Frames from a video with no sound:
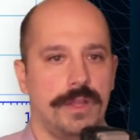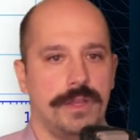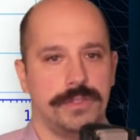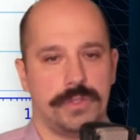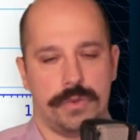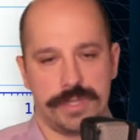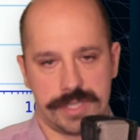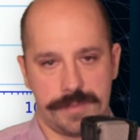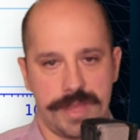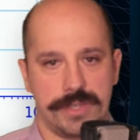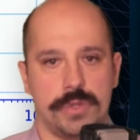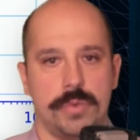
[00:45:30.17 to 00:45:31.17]
So as I
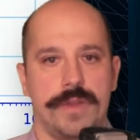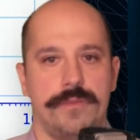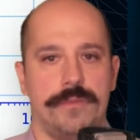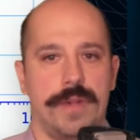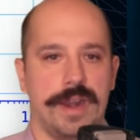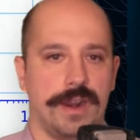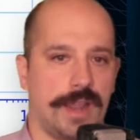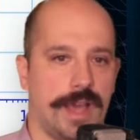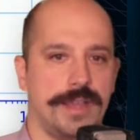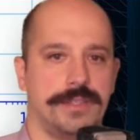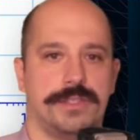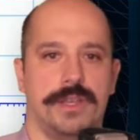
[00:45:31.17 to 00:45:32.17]
mentioned, we have
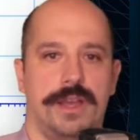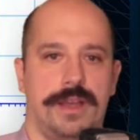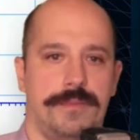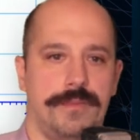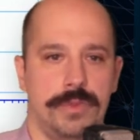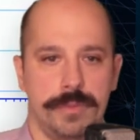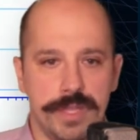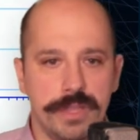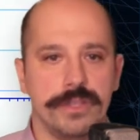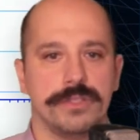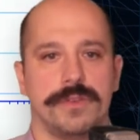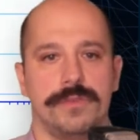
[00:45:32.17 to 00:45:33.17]
analyzed
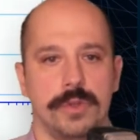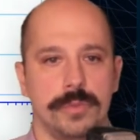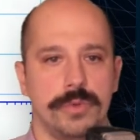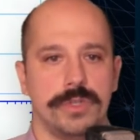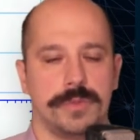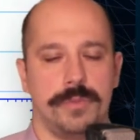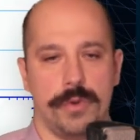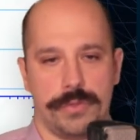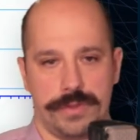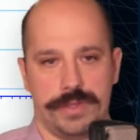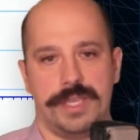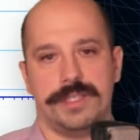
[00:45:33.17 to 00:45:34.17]
millions of notebooks, both
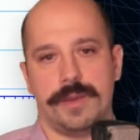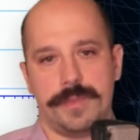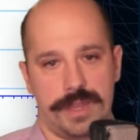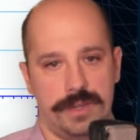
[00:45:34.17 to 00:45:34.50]
on GitHub and